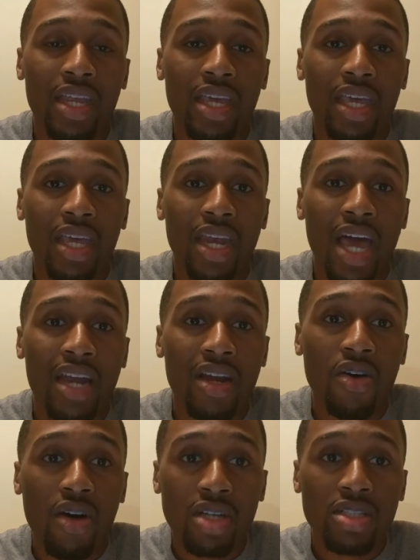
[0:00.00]
And I
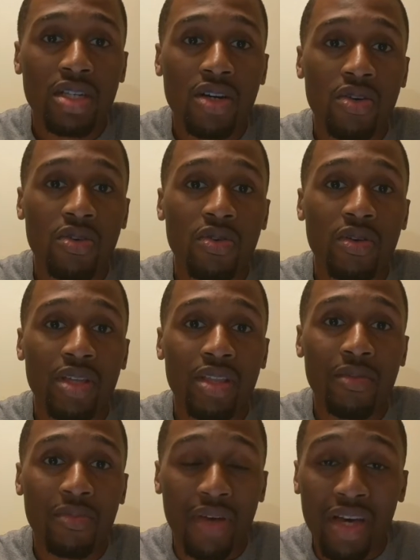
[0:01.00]
know also
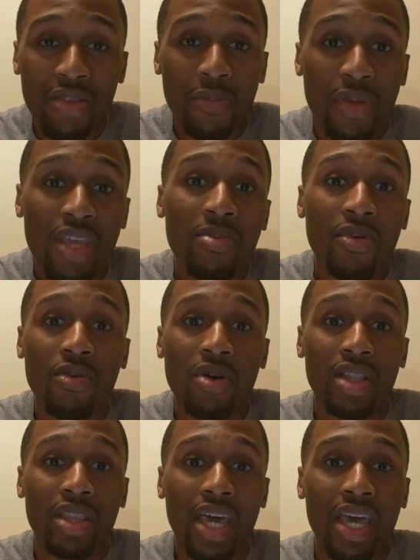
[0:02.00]
other people
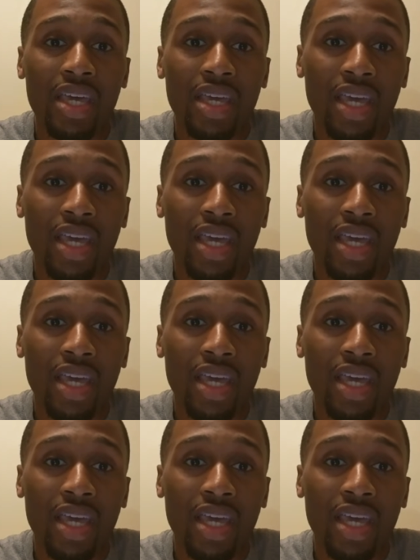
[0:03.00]
want that,